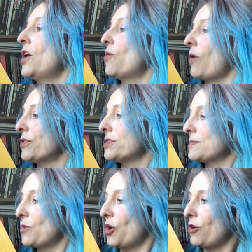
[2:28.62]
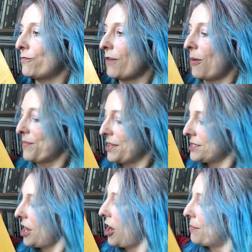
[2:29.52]
Once more from the
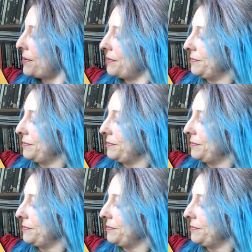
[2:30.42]
top.